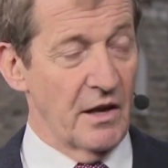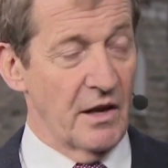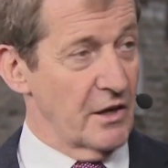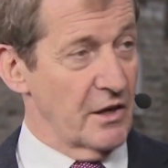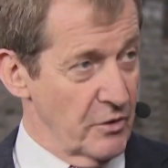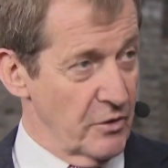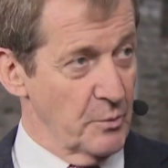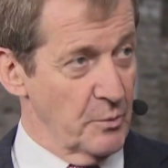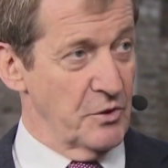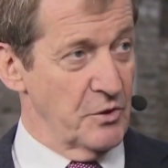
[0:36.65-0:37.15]
I
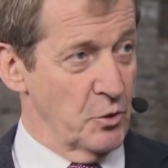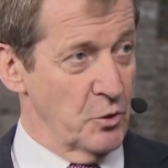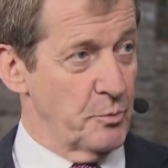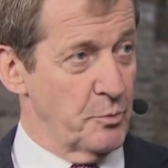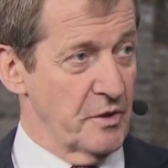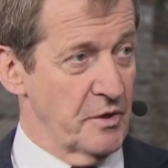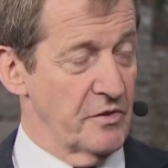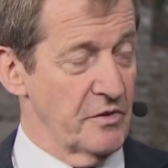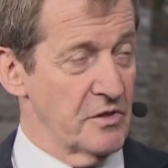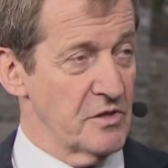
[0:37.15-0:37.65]
agree with your
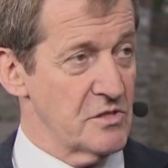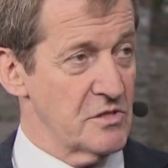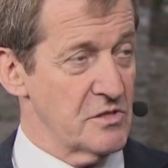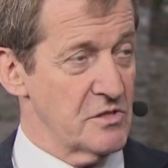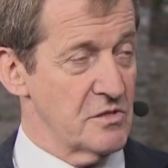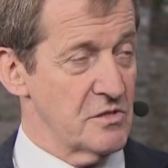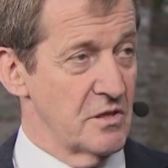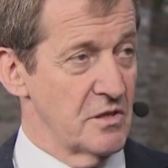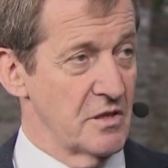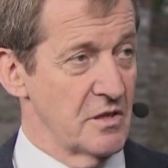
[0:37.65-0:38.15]

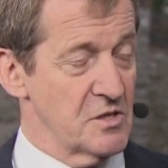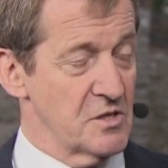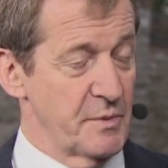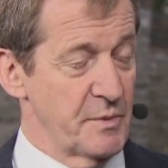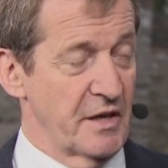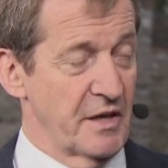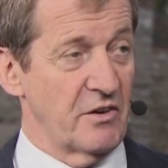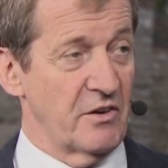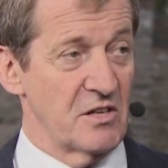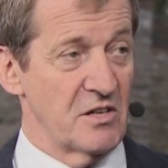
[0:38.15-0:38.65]
previous speaker.